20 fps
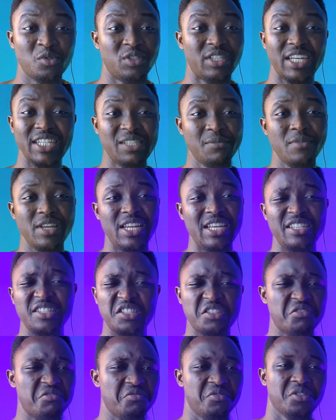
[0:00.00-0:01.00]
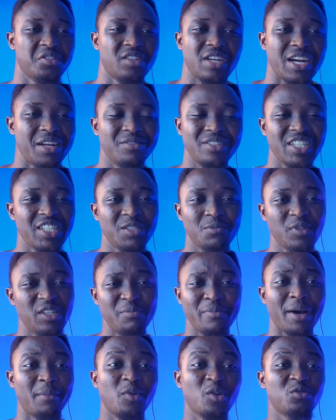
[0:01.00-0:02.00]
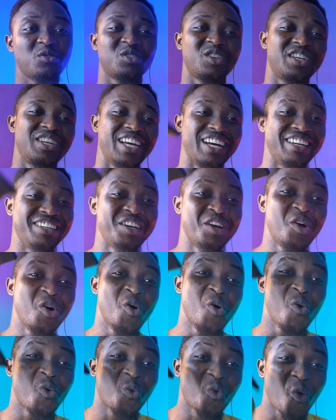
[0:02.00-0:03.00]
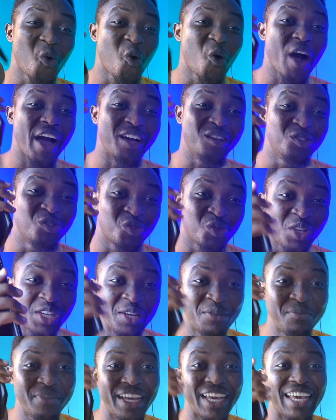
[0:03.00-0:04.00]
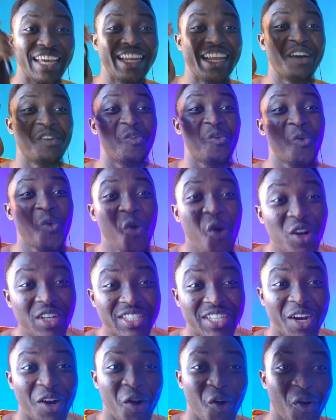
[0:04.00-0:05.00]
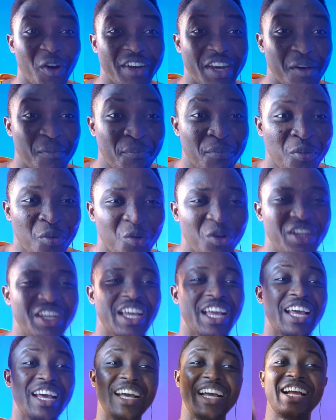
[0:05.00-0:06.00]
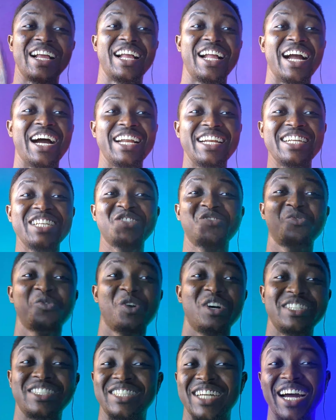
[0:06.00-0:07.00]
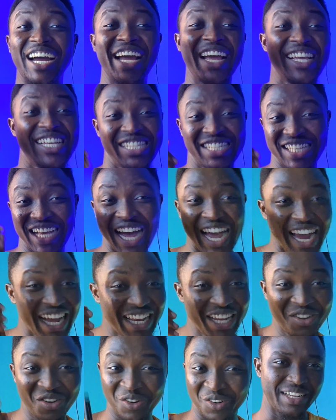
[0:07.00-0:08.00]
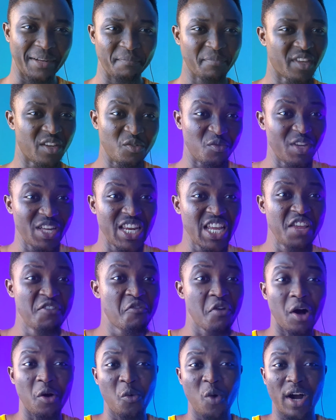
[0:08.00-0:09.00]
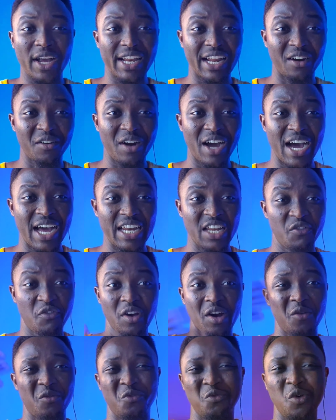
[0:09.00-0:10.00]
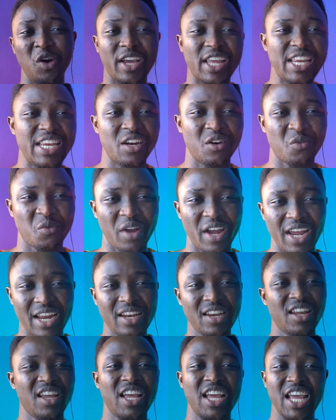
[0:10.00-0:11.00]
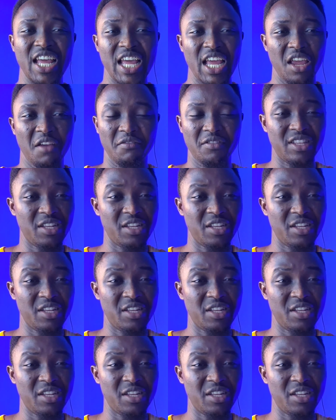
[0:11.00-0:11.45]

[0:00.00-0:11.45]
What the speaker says: to 30 minutes, which can just be, I'm not saying that go and swim in a water or in a pool. Ghana's water is highly correct. Really, if you are walking around, if you are walking in the rain, if